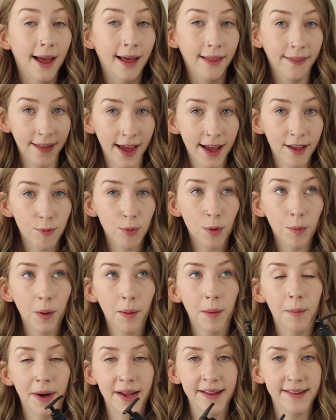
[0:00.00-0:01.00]
and that's
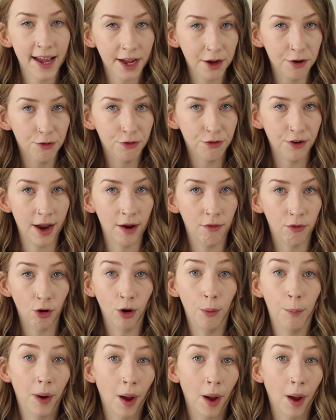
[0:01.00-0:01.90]
probably my second favourite,